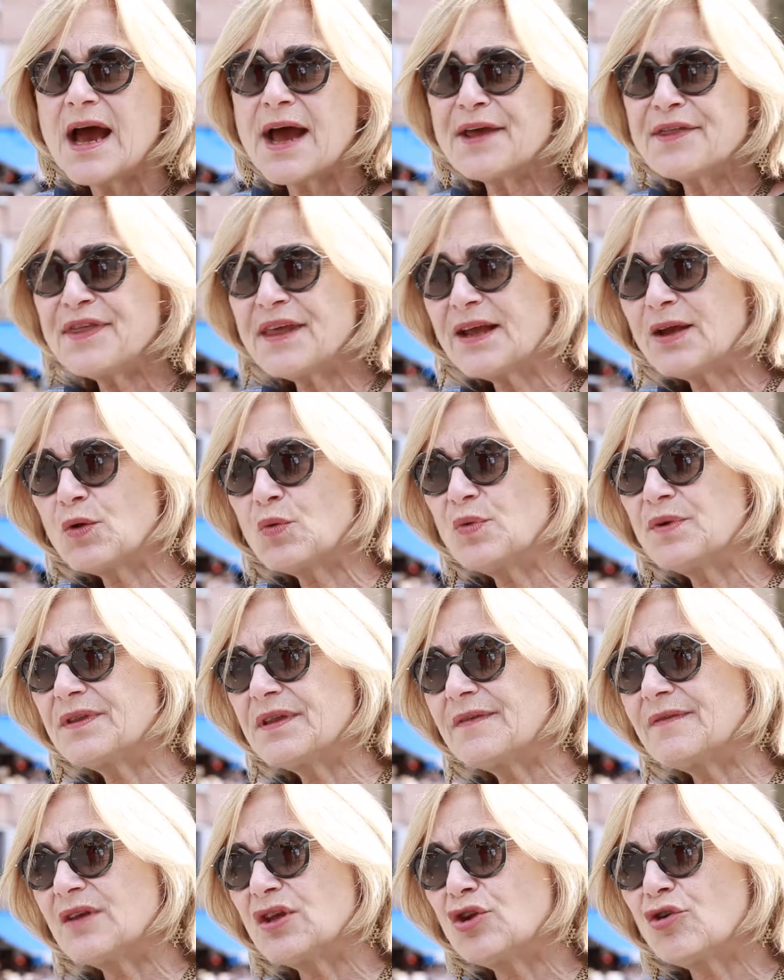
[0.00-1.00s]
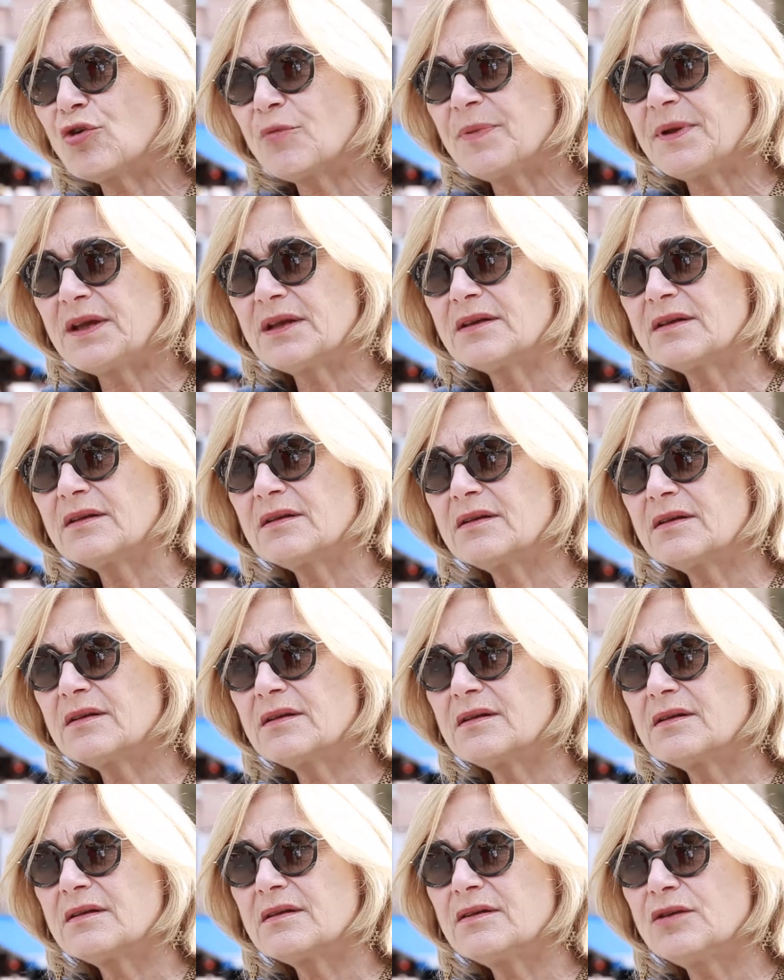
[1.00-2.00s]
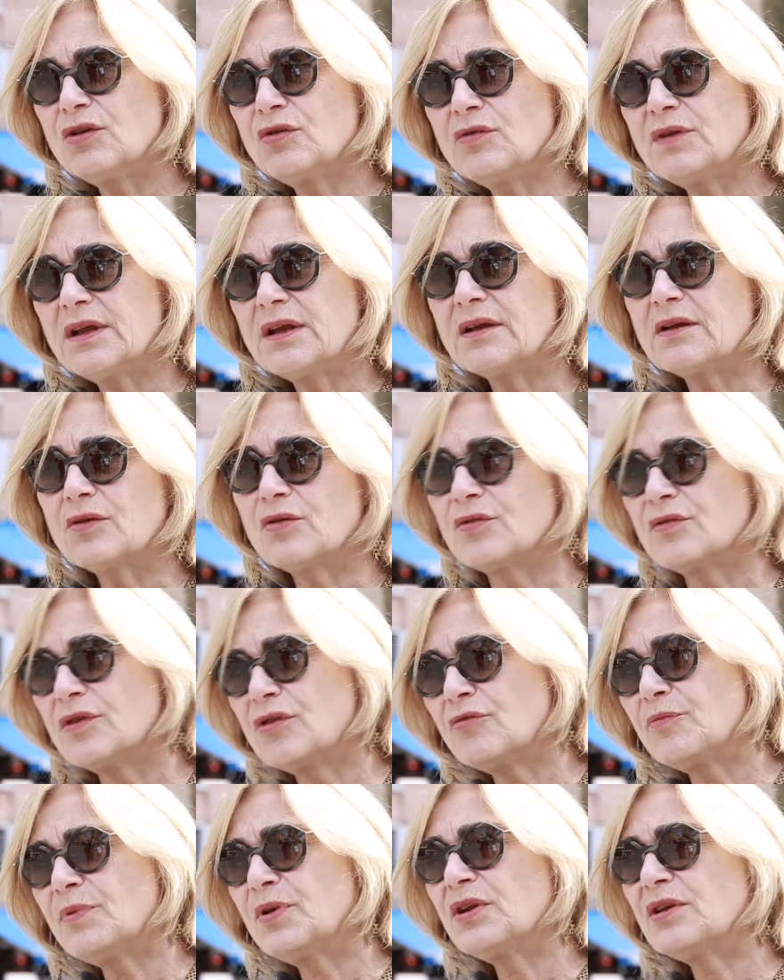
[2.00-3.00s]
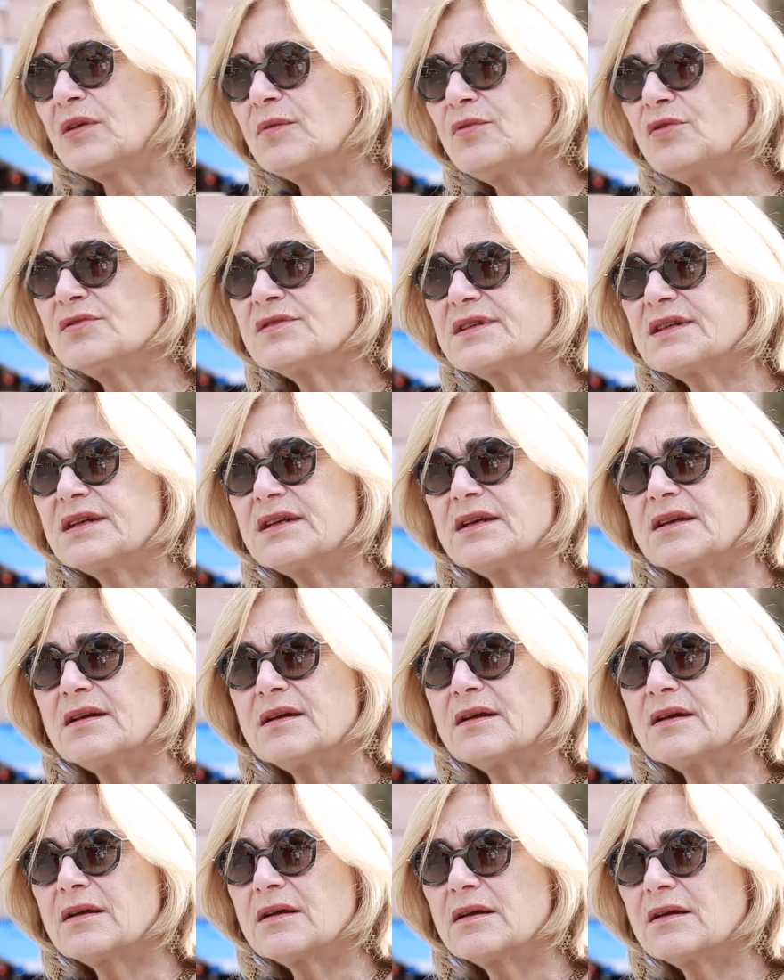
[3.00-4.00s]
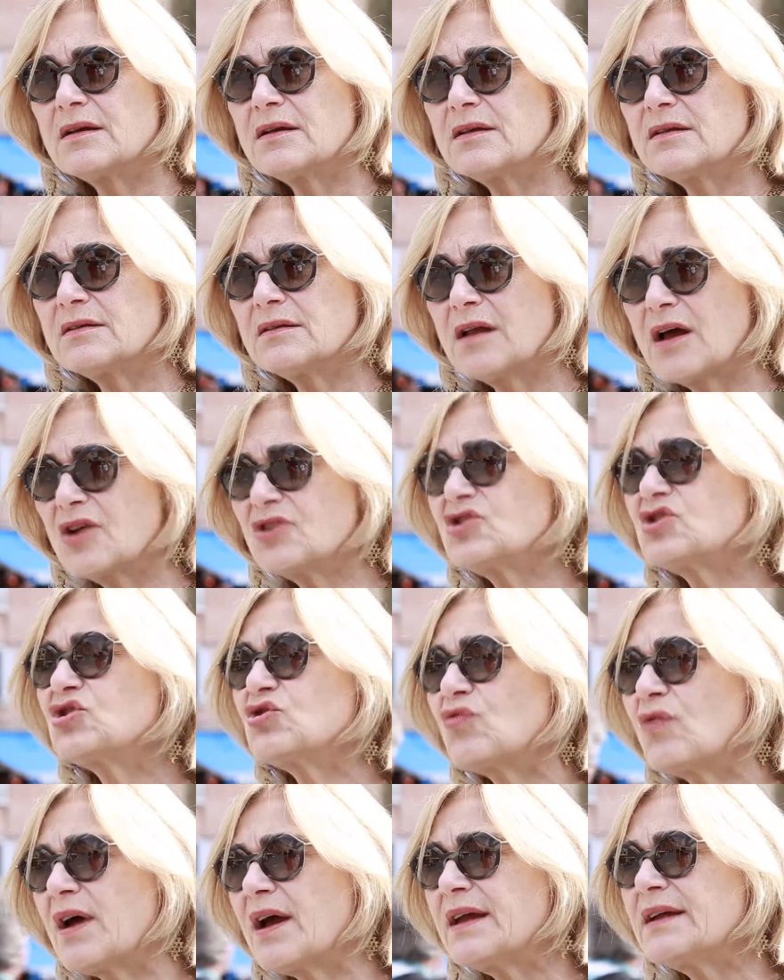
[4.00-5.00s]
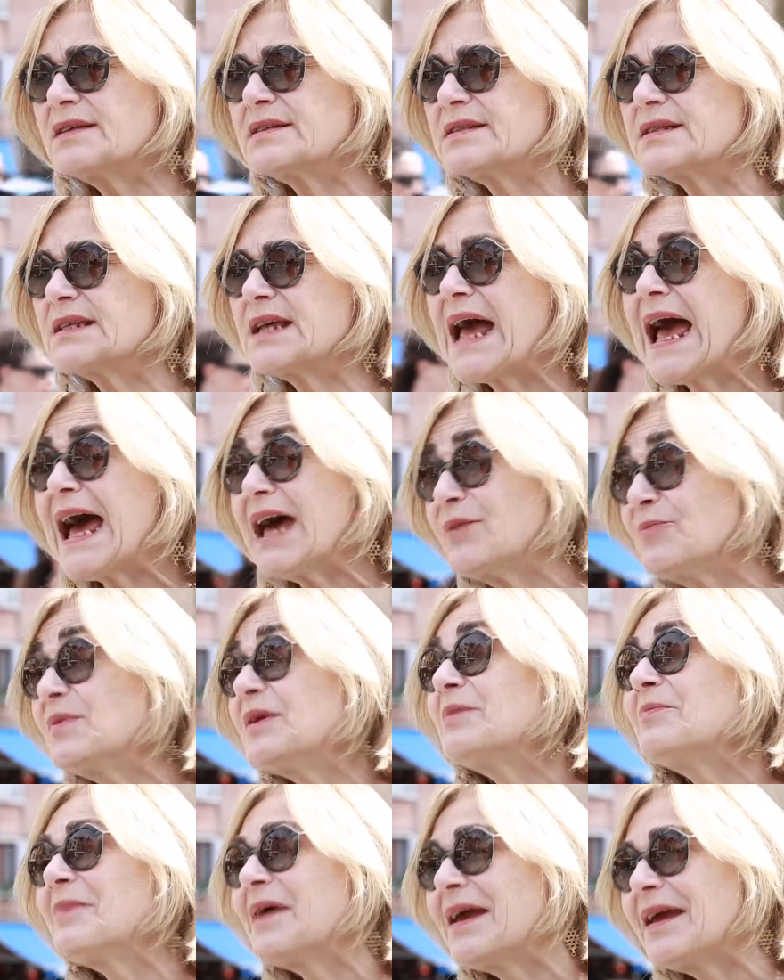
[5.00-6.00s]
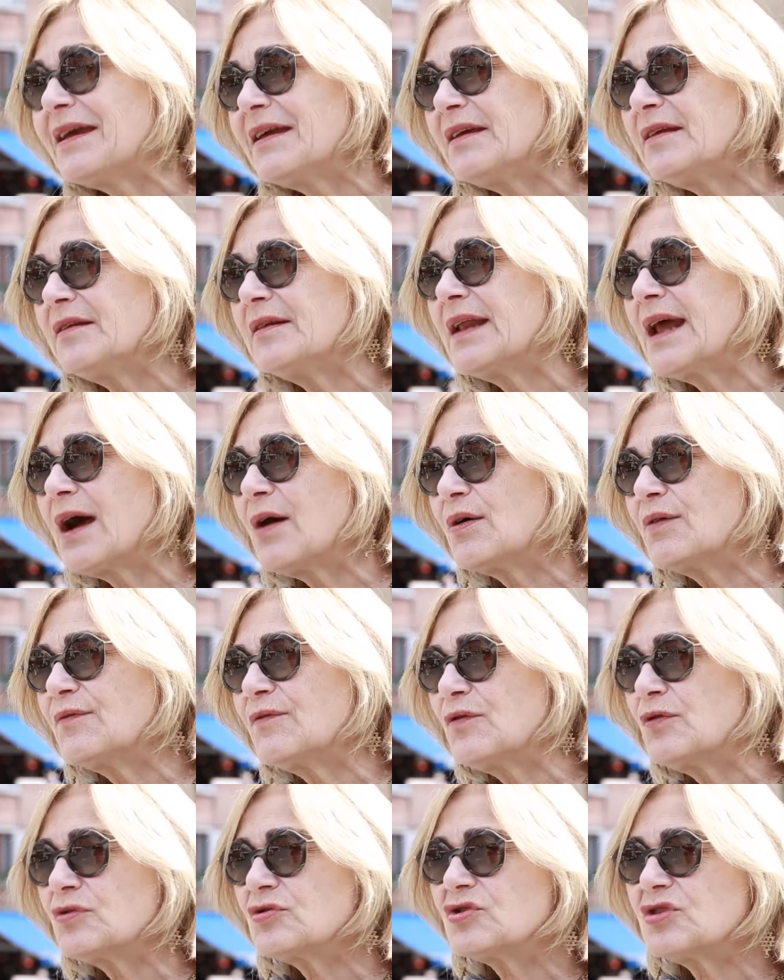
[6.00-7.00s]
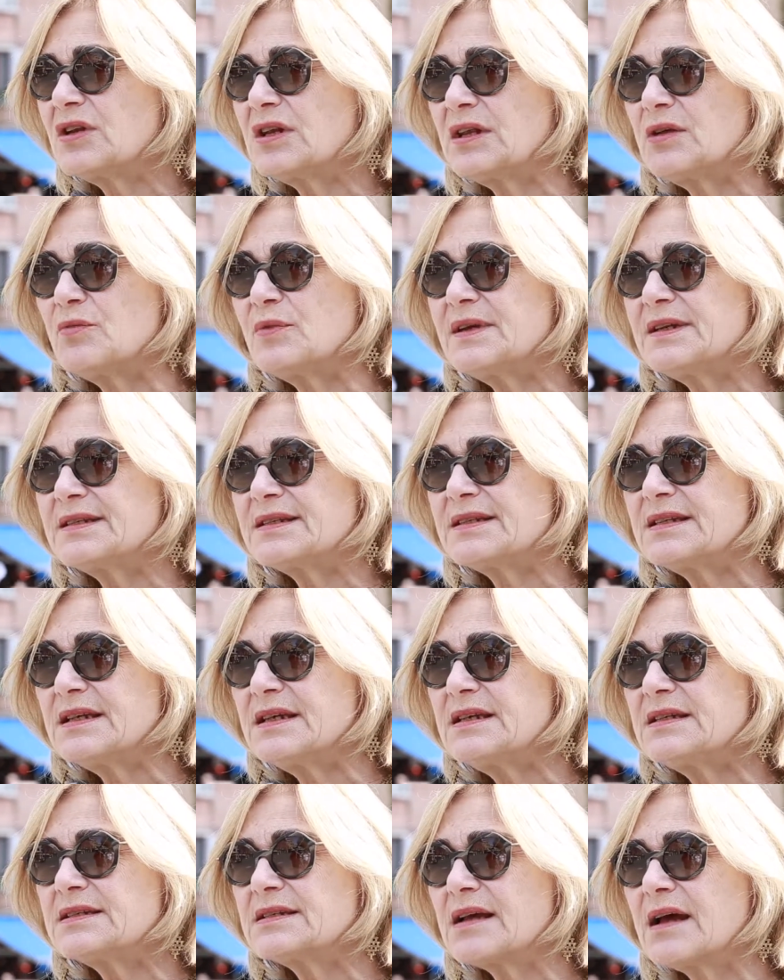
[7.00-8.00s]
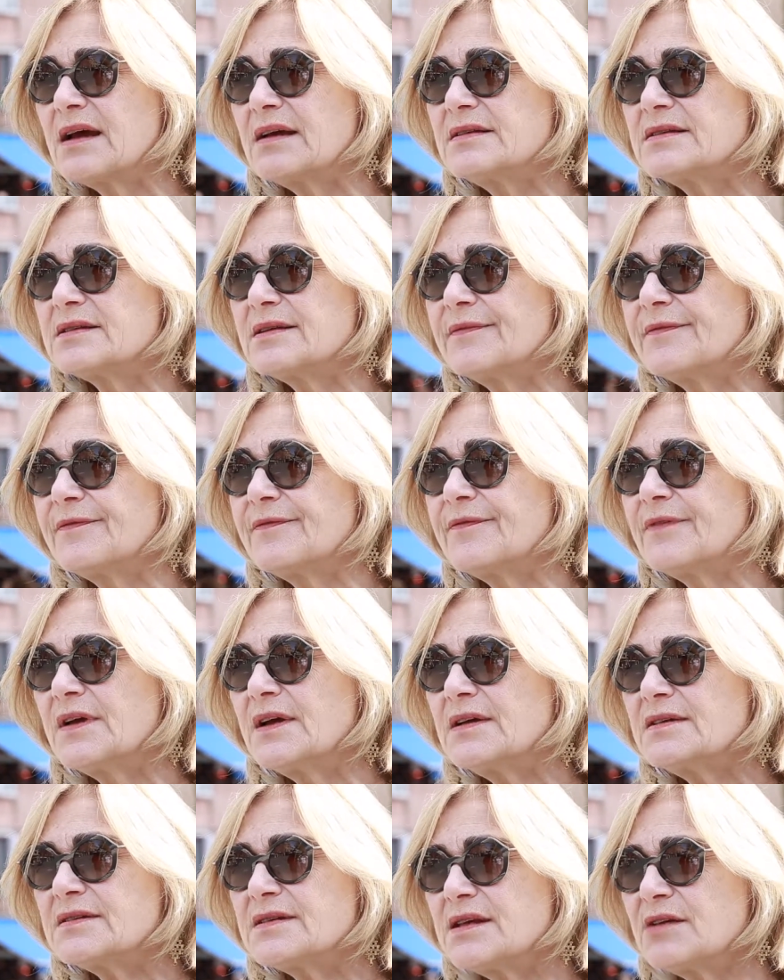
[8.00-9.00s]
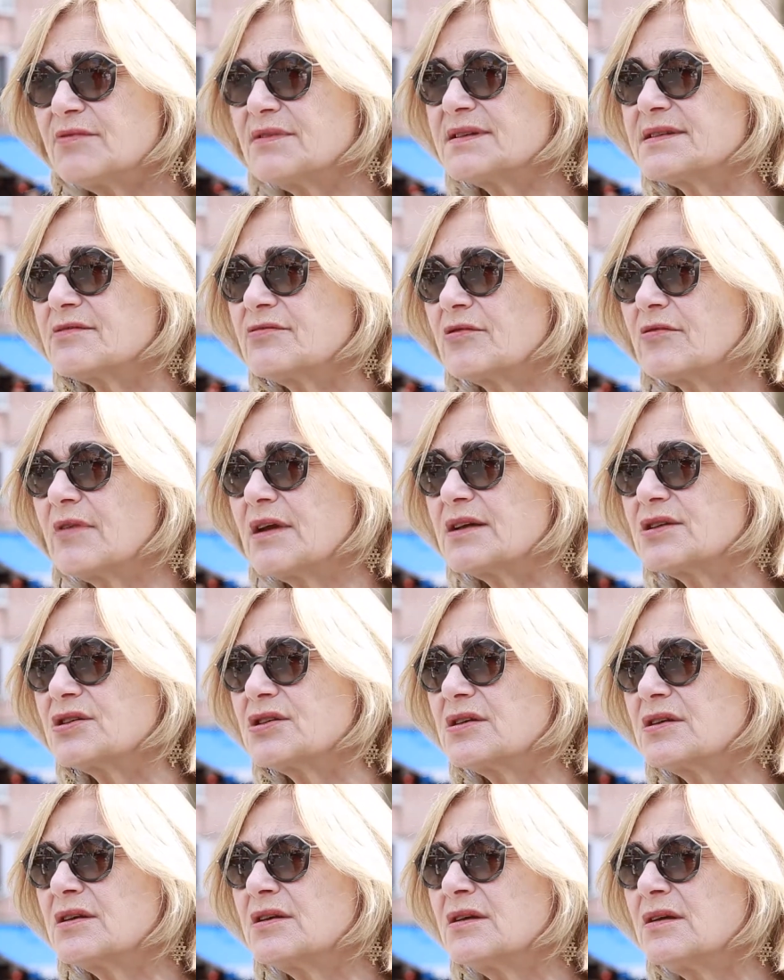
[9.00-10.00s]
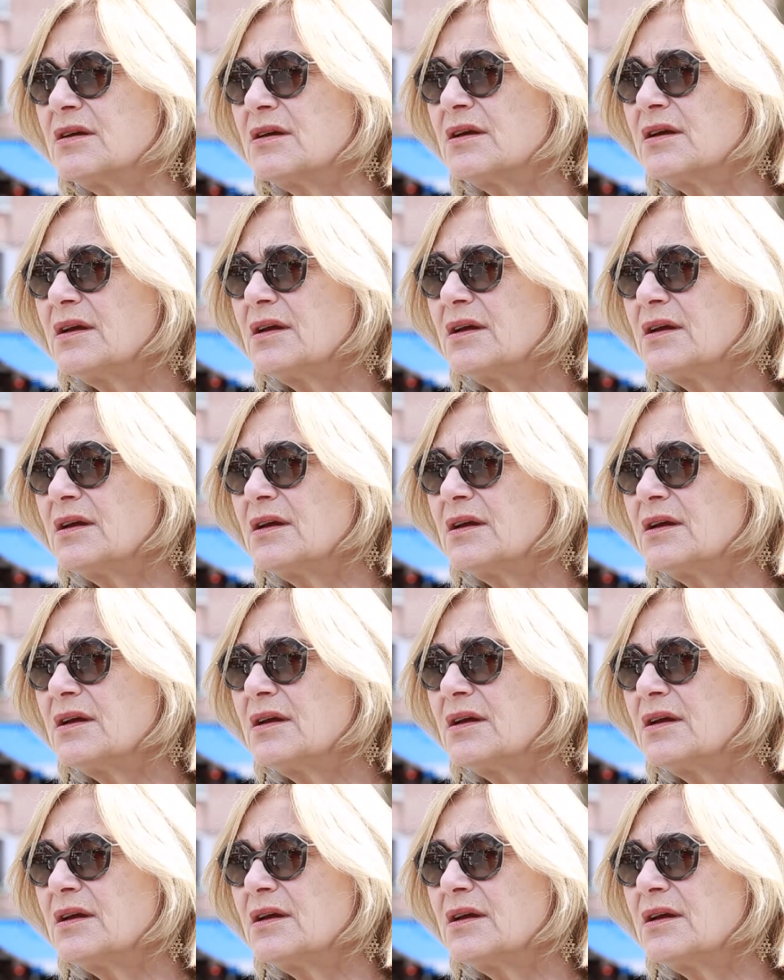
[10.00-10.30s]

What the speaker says: I think within the European Union or the European community, large strides had been made. Now, unfortunately, we see signs of serious regression.